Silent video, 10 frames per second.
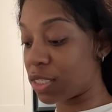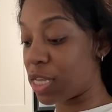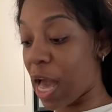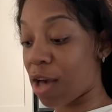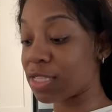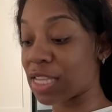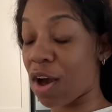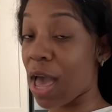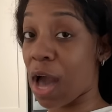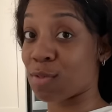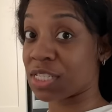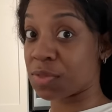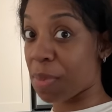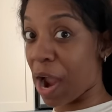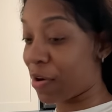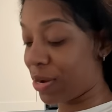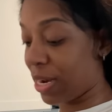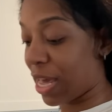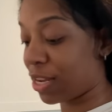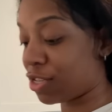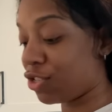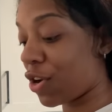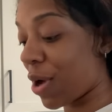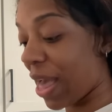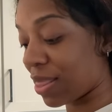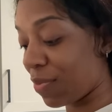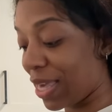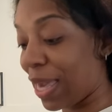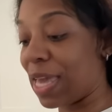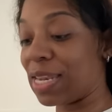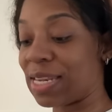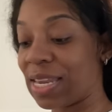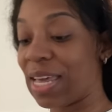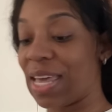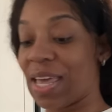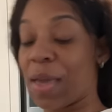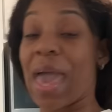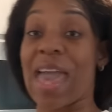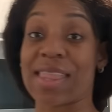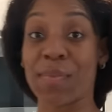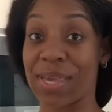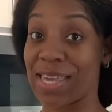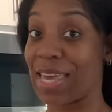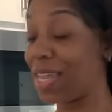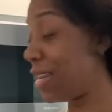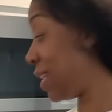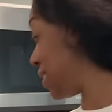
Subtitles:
y'all saw how I was spiraling out of control at the beginning and